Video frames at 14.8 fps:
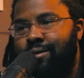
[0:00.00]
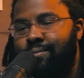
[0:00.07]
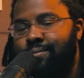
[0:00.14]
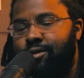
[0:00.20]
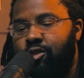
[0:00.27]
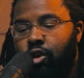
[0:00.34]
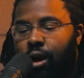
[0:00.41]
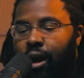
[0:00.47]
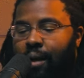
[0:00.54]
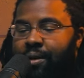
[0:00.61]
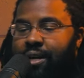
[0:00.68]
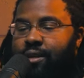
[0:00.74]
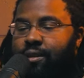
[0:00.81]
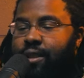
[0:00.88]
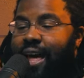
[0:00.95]
So I
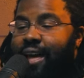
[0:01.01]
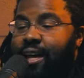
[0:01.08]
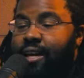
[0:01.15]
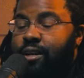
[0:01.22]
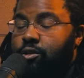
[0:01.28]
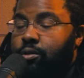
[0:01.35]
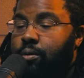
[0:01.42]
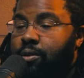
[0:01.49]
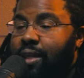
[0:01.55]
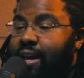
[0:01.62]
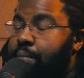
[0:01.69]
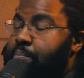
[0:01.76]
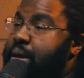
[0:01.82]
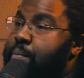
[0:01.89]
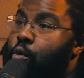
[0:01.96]
mean, they can they
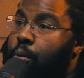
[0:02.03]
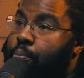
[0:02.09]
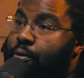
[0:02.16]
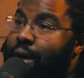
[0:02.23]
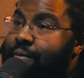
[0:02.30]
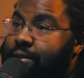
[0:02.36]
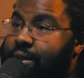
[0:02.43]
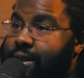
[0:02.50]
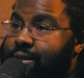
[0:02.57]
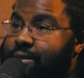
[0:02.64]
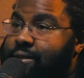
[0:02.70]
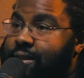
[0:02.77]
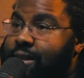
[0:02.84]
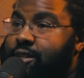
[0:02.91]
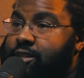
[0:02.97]
can be more prevalent
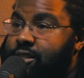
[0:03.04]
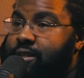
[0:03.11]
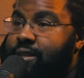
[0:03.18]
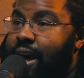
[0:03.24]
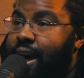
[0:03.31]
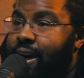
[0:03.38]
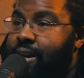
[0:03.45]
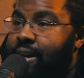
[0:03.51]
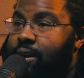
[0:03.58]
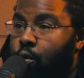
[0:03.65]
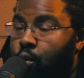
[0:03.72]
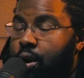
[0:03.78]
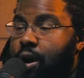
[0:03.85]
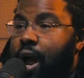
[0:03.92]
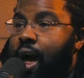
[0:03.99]
sure. in a society
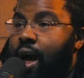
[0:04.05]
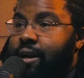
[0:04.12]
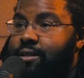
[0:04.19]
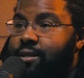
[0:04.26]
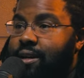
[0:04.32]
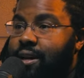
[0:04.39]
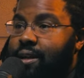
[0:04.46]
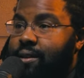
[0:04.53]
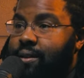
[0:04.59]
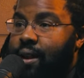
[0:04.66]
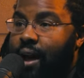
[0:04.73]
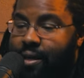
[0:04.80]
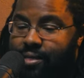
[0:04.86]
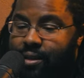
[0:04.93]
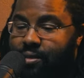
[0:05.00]
or not, and
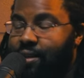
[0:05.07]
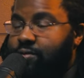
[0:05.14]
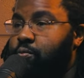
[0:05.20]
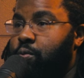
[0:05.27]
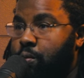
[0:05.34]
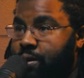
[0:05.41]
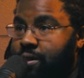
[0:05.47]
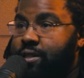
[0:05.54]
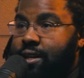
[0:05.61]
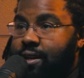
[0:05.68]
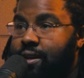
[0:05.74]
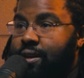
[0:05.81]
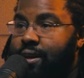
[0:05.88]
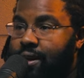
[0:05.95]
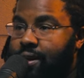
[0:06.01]
I think that's what we
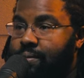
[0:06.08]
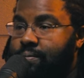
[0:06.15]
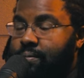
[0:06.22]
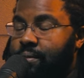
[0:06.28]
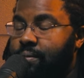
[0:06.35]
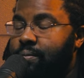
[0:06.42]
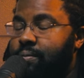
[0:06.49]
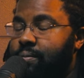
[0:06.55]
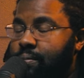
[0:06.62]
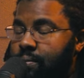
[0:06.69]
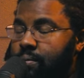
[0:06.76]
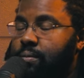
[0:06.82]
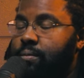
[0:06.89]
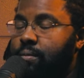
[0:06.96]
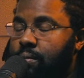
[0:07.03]
see in
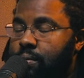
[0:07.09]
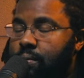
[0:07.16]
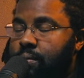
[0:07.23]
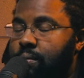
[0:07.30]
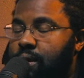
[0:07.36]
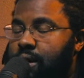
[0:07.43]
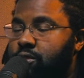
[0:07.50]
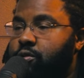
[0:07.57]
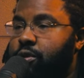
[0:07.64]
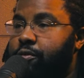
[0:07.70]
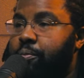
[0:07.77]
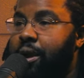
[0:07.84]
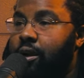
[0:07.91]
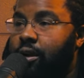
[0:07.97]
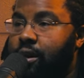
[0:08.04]
the history of
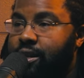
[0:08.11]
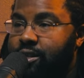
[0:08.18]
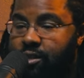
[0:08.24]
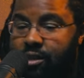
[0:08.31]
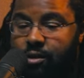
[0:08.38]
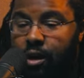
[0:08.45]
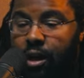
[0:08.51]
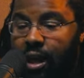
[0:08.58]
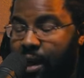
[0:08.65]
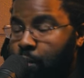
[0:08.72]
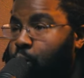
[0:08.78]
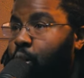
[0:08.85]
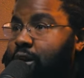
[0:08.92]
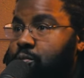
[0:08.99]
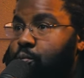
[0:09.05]
America is it it
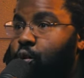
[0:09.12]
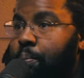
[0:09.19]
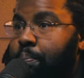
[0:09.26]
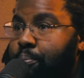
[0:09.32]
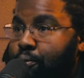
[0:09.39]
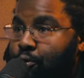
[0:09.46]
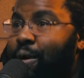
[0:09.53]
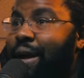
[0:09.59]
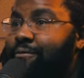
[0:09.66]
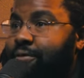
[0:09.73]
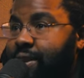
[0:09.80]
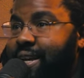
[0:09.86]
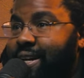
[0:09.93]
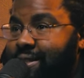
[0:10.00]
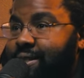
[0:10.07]
was more
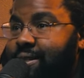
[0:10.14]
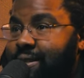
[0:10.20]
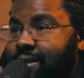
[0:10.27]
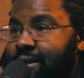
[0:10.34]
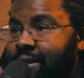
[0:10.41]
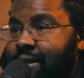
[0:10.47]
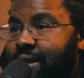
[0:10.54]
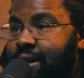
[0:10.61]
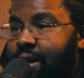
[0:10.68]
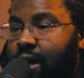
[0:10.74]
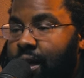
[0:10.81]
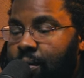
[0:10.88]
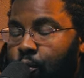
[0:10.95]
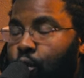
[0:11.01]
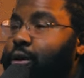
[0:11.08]
prevalent,
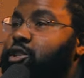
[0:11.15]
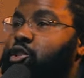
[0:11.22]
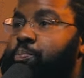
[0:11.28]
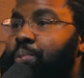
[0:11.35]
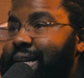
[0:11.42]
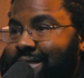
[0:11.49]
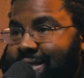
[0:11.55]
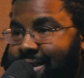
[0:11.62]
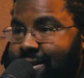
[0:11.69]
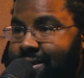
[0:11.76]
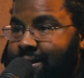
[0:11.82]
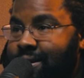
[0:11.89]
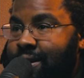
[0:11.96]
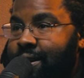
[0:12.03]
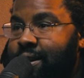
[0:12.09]
more explicit.
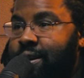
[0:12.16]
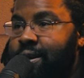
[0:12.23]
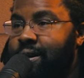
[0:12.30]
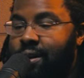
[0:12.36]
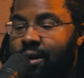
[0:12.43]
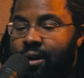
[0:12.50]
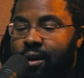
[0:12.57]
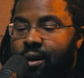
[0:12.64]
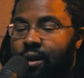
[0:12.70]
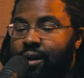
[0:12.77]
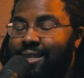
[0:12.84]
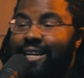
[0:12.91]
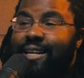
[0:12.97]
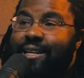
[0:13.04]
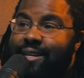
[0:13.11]
Mm-hmm.
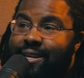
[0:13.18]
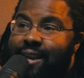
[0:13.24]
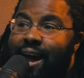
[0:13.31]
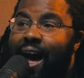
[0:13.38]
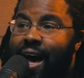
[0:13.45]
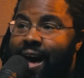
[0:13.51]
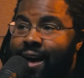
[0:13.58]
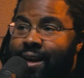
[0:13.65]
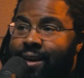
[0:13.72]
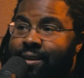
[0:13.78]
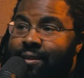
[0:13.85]
Did it die?